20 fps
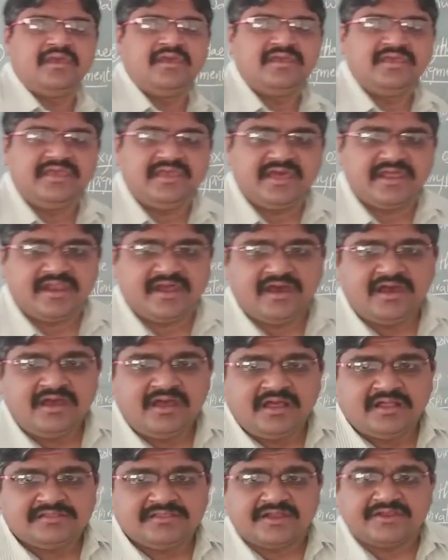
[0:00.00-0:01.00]
Here
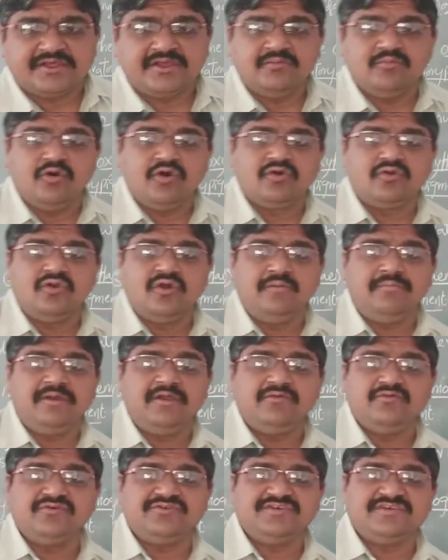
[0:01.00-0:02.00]
that
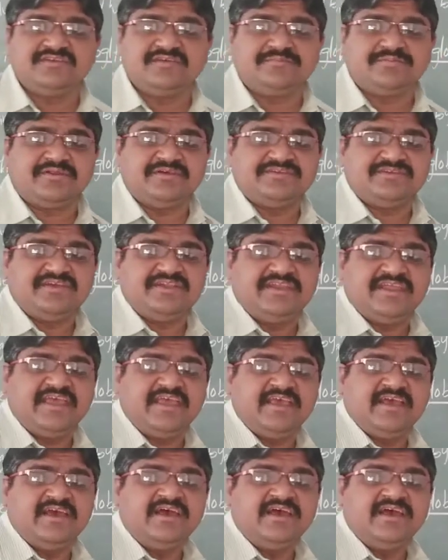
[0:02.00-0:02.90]
hemoglobin which is presenting,